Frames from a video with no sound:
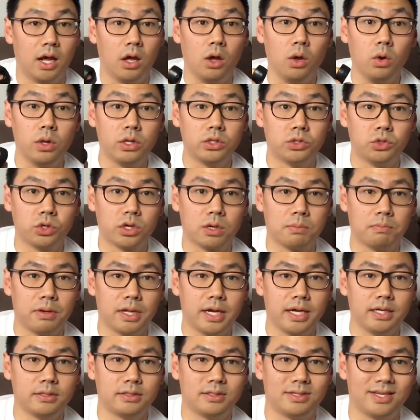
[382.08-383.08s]
Only 2
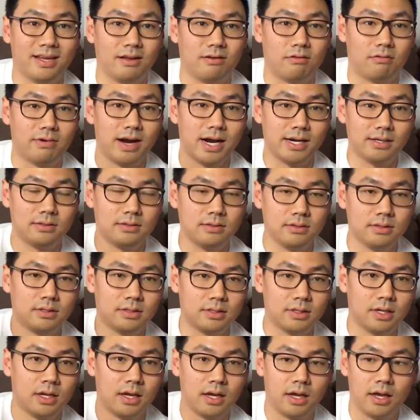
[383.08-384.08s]
complaints: it
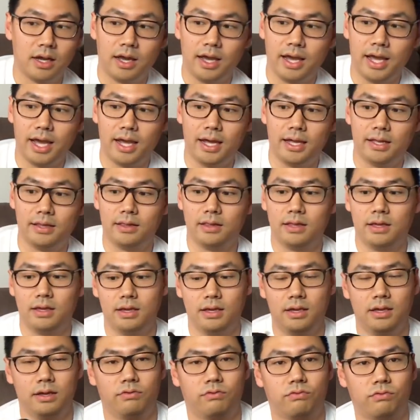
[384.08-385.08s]
rattles and
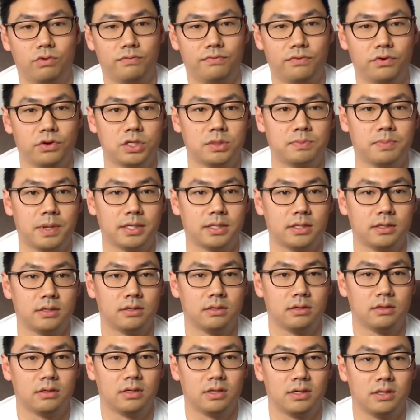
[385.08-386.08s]
the reverse
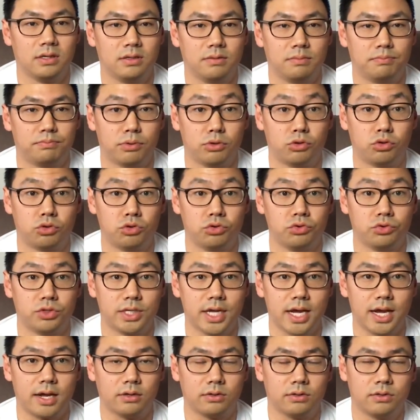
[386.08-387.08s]
button protrudes
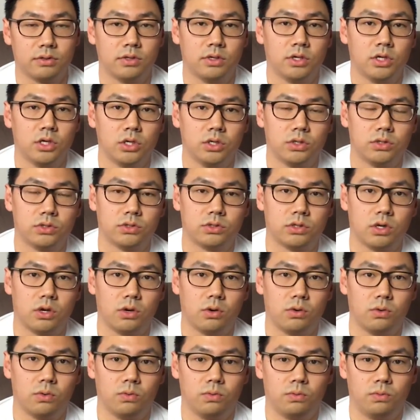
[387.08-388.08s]
out.
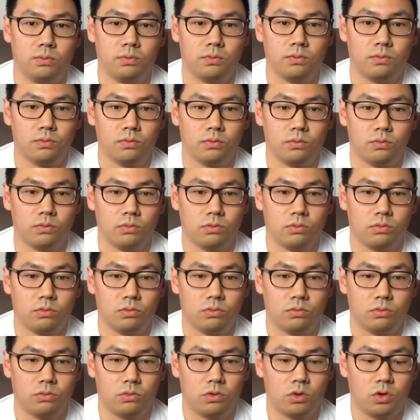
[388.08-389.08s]
So
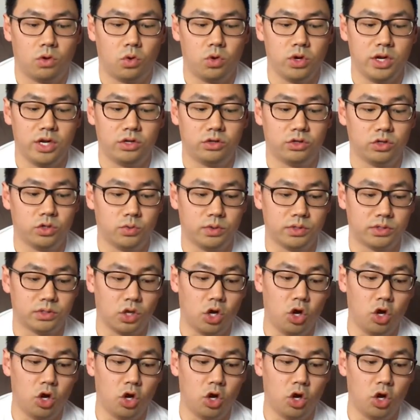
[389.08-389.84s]
all you need to do is